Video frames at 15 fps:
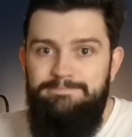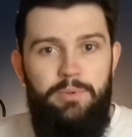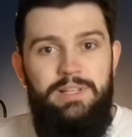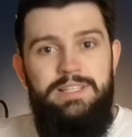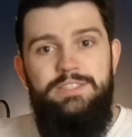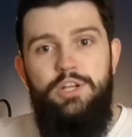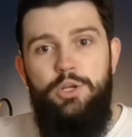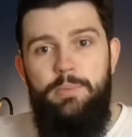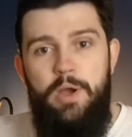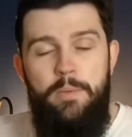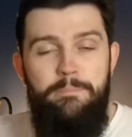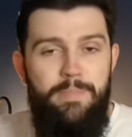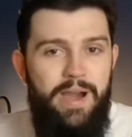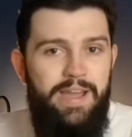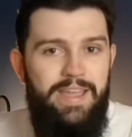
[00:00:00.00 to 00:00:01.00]
Well, let's talk about
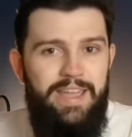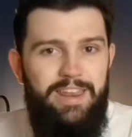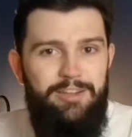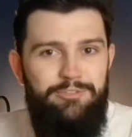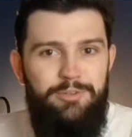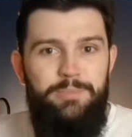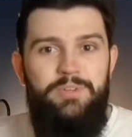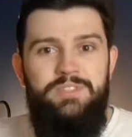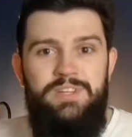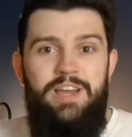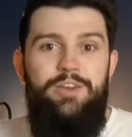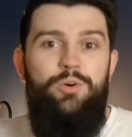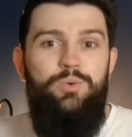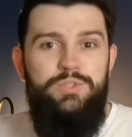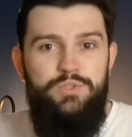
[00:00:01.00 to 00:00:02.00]
my NFT because
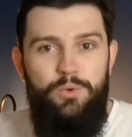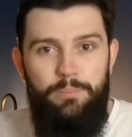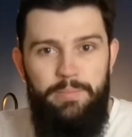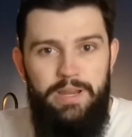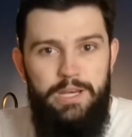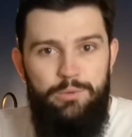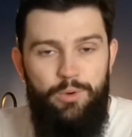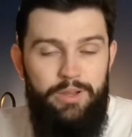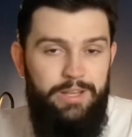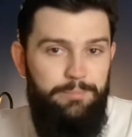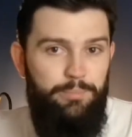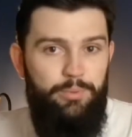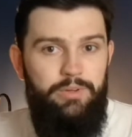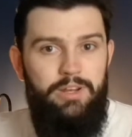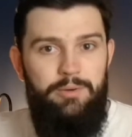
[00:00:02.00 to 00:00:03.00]
I also made one
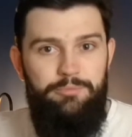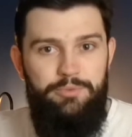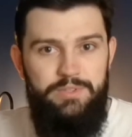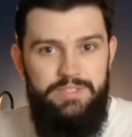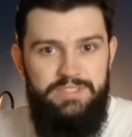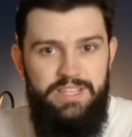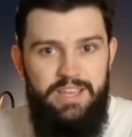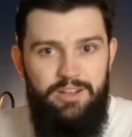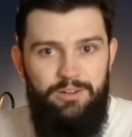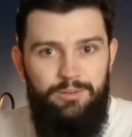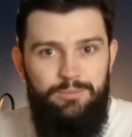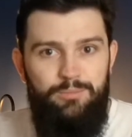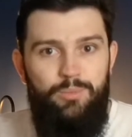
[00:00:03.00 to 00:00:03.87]
and put it up for sale.